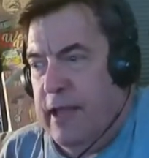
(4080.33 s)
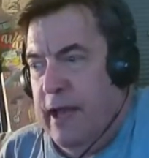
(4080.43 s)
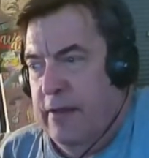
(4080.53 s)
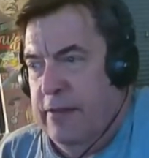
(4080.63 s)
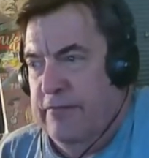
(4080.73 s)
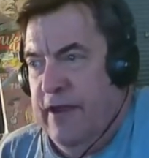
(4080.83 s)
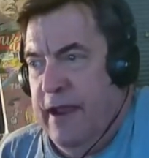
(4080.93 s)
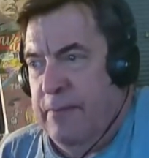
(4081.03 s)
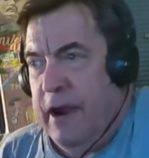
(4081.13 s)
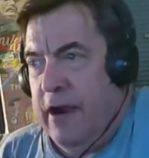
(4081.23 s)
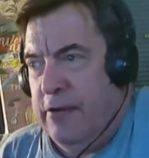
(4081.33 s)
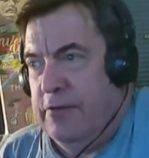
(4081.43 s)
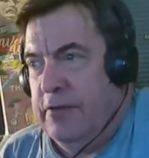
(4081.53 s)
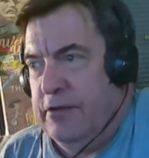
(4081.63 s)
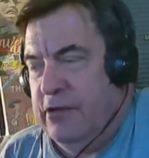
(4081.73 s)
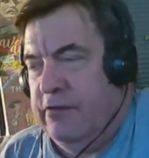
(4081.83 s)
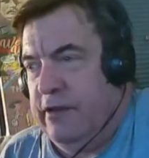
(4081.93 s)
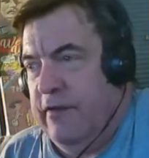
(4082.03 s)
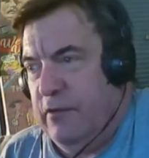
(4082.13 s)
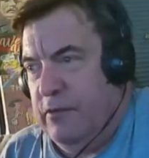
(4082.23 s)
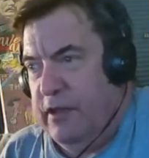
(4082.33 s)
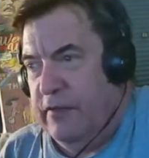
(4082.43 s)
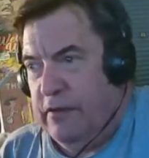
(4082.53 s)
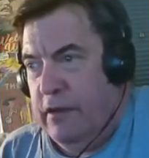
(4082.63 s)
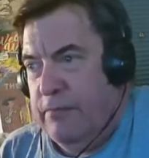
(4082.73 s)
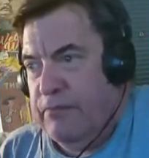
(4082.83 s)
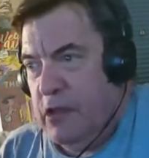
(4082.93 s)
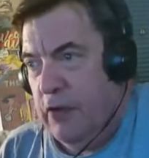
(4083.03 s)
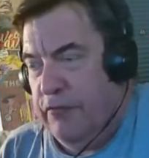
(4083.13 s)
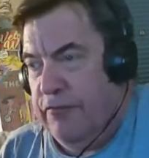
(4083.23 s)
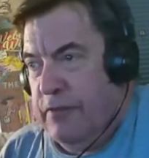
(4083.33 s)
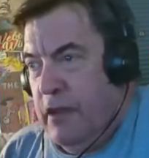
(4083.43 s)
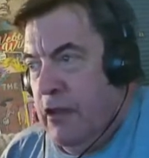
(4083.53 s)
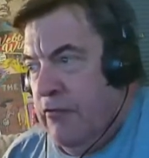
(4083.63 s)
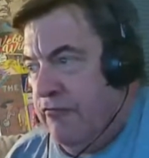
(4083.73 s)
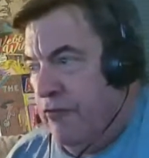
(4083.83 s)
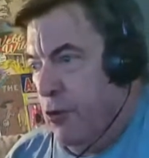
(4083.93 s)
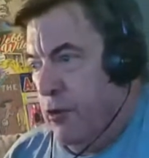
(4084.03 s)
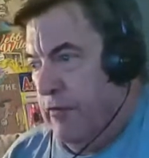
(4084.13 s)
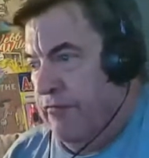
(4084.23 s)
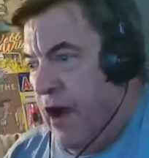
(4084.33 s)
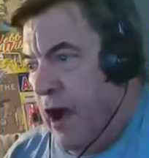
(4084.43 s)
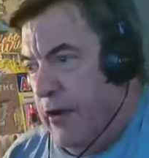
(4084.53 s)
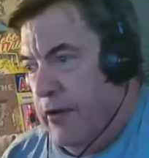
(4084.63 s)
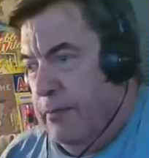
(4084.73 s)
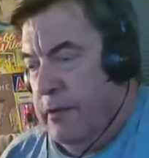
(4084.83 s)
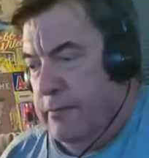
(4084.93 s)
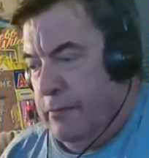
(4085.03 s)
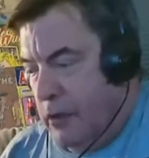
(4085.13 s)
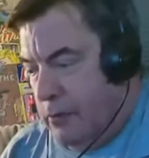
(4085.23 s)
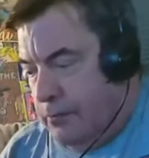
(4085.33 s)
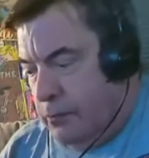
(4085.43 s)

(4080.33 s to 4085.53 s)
out of the vampire, other than just that everything's food and fodder. But we'll see.